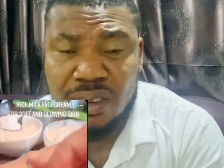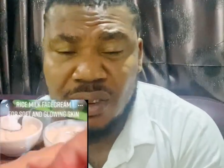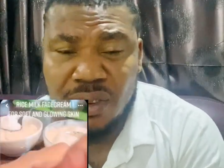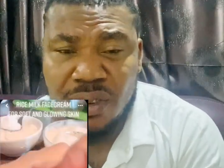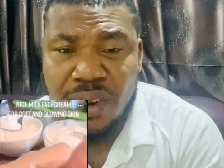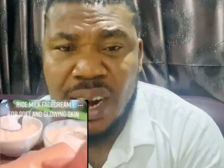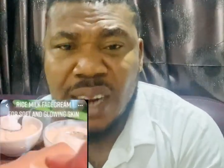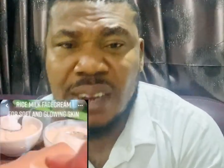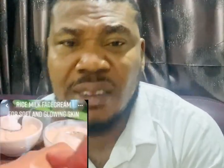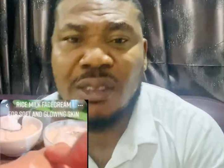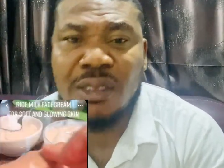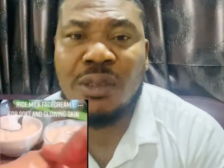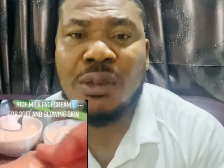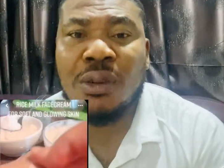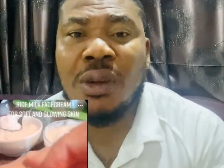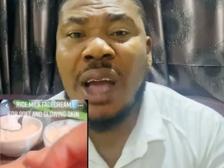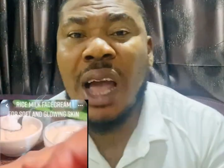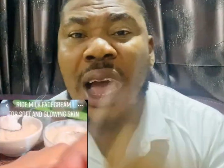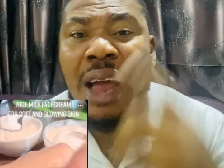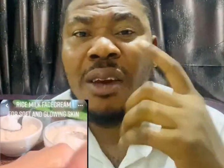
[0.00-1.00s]
All right, so
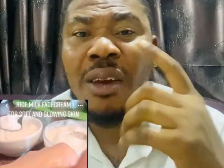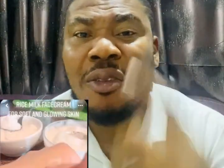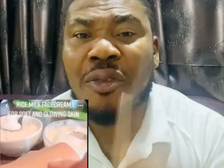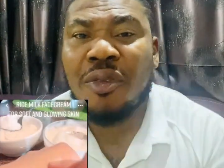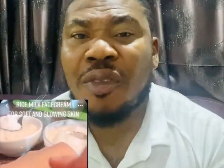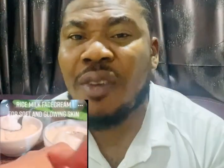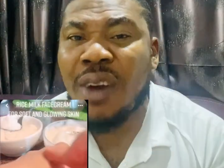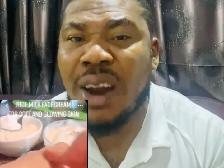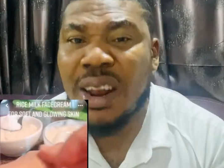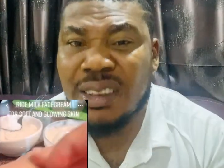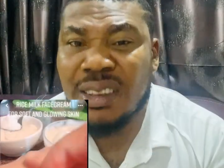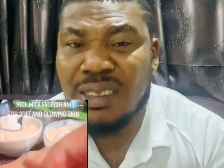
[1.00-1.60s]
aloe vera